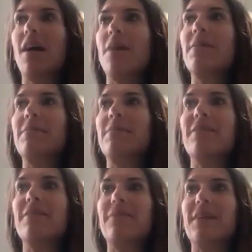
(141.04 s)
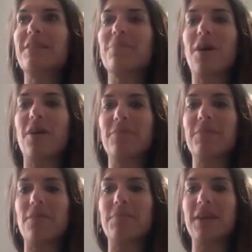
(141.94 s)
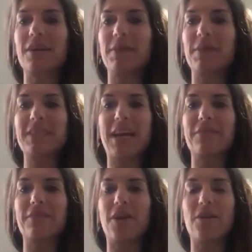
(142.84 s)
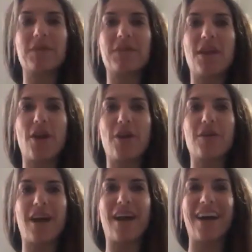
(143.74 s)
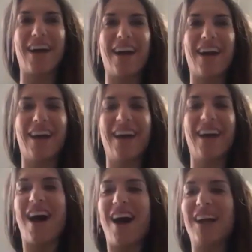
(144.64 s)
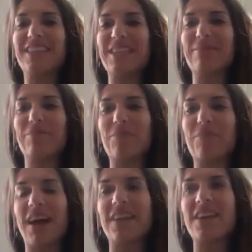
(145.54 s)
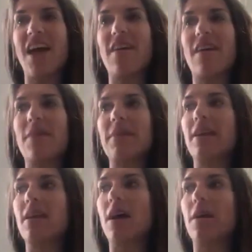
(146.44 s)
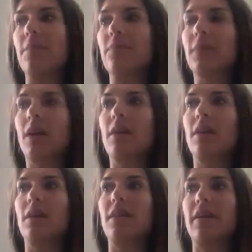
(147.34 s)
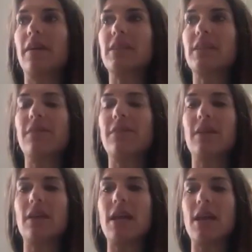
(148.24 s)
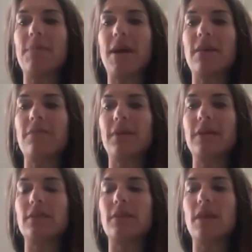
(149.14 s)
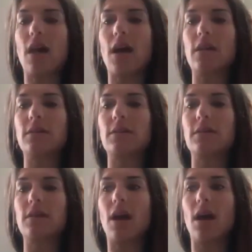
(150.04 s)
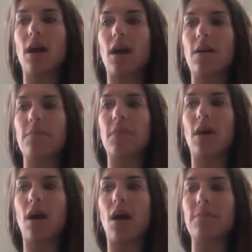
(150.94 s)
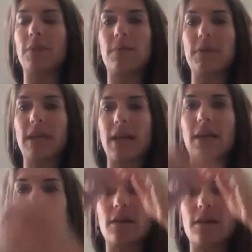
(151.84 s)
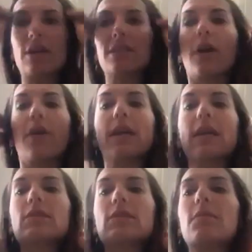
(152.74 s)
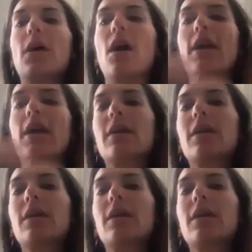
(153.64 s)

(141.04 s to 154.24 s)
Benefits apart from, you know, being a complete technophobe with no IT support. But no, I mean, there are definitely benefits that I'm going to be taking and, you know, transferring into my